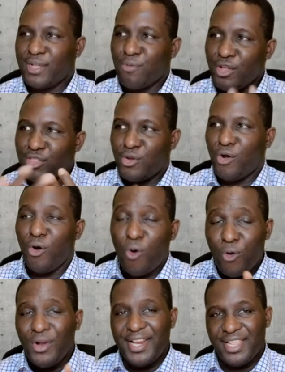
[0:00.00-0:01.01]
I'm going to call
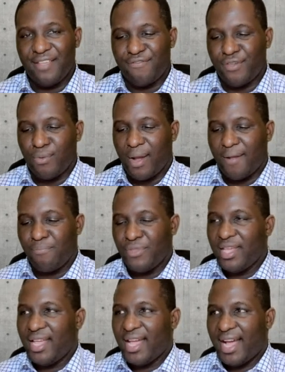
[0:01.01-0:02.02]
only the viewer,
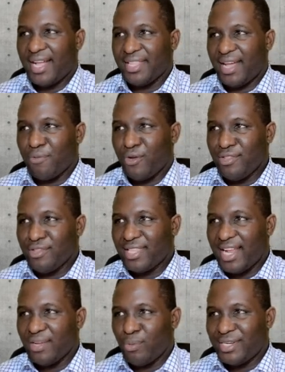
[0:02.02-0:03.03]
and I'm going to
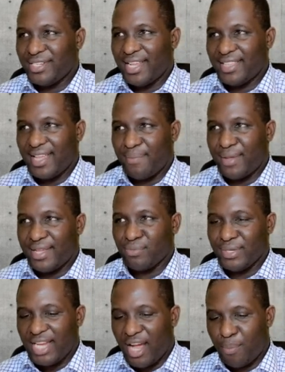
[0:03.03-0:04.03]
tell you which database,
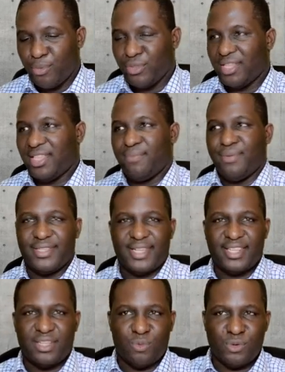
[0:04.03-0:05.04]
which output database
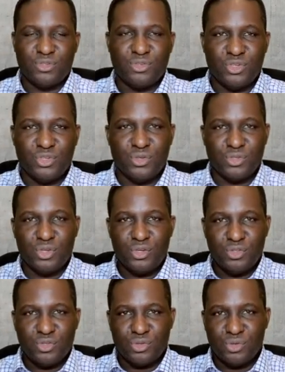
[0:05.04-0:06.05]
that it wants to use
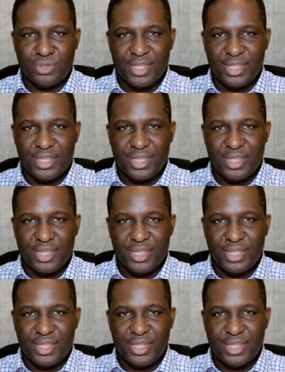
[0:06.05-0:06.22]
to do